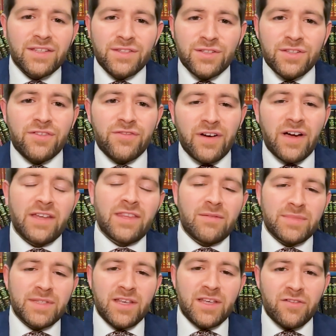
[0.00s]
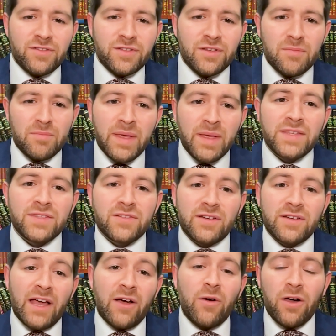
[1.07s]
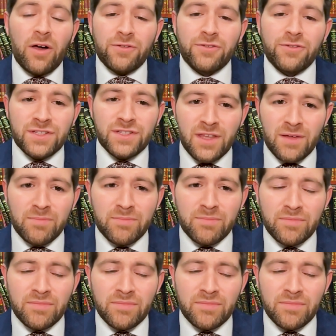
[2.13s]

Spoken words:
to define themselves based on how others see them?